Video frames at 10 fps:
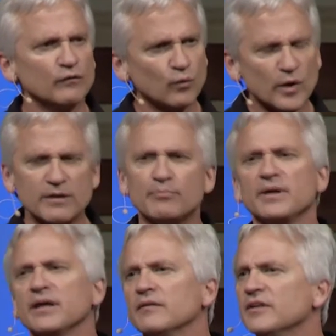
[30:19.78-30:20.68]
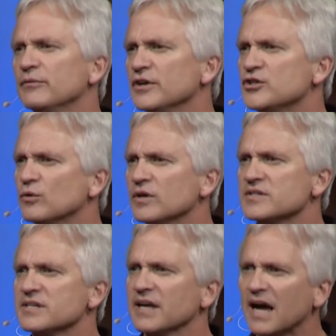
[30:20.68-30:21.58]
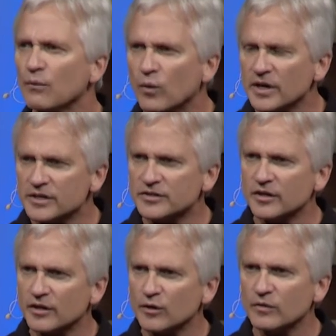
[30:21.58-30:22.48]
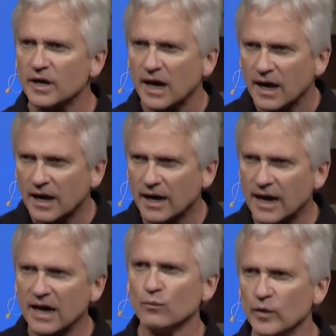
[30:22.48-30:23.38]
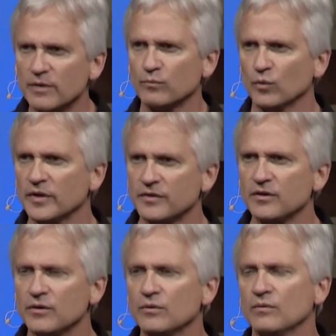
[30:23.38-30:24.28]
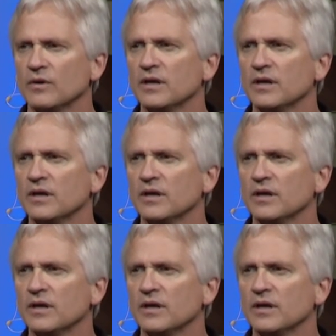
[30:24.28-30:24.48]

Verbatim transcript: of weeping than rejoicing, I want you to know that I weep with you.